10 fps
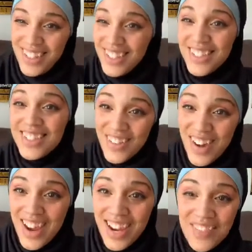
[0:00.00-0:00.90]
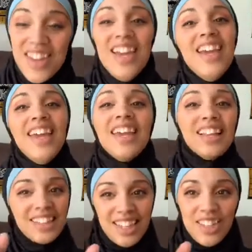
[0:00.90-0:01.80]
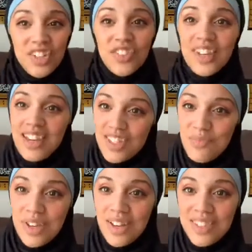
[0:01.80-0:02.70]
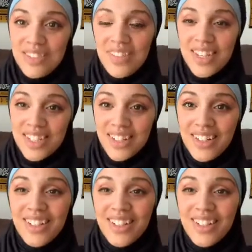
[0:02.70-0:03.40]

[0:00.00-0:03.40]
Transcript: subscribe and click that notification bell to make sure